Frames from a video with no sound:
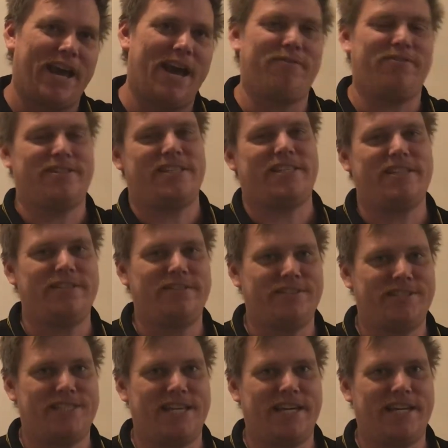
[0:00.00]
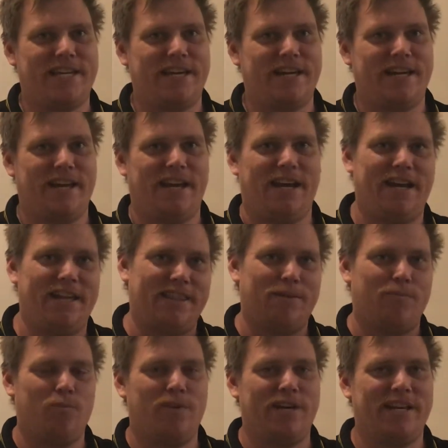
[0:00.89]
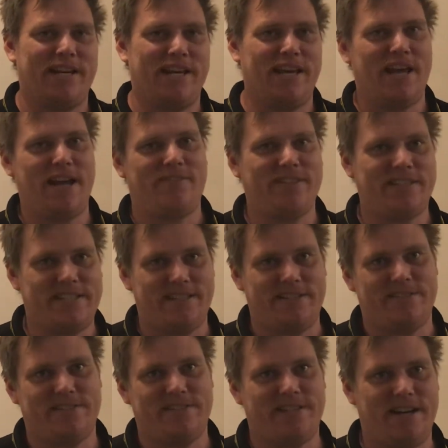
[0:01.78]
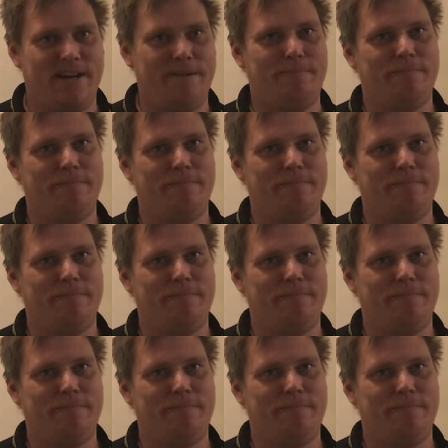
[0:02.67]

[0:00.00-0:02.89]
every single ticket and then win every single time.